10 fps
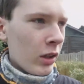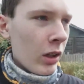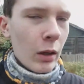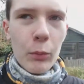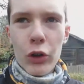
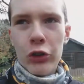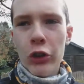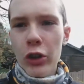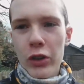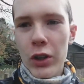I'm not
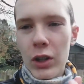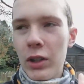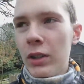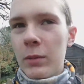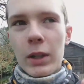sure though.
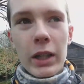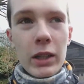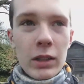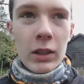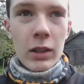
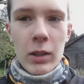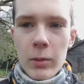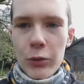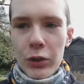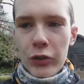
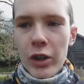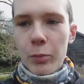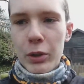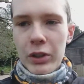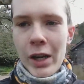It's really strange,
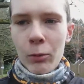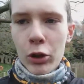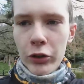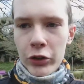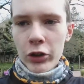but now we're
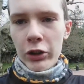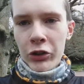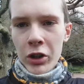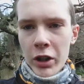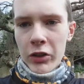going to go
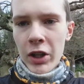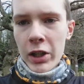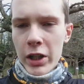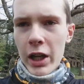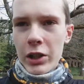into
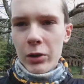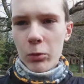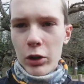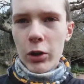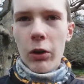Katanga Canyon and
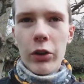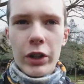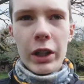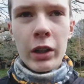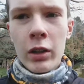we're going to go on
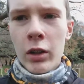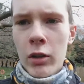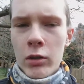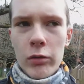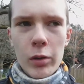the
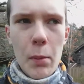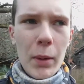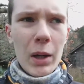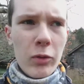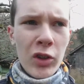
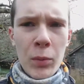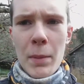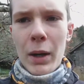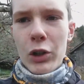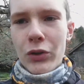Runaway
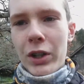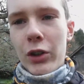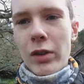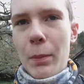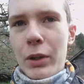Mine Train and
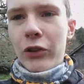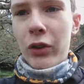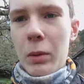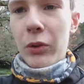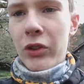the Rapids,
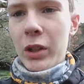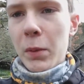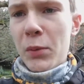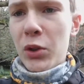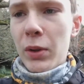so I will see you when we do